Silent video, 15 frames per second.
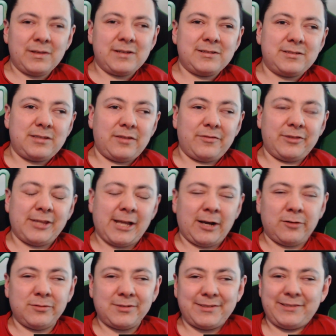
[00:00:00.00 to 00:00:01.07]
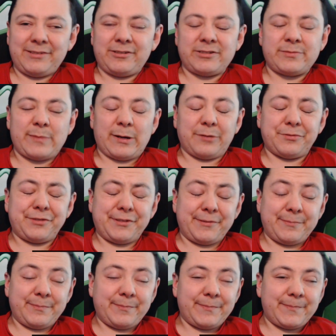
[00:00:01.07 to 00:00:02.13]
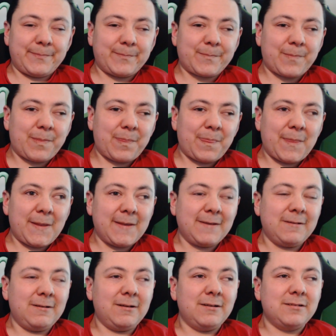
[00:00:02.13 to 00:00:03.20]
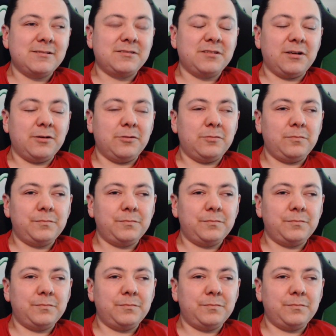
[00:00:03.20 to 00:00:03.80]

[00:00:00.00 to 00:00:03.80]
Seventh house is your spouse. So,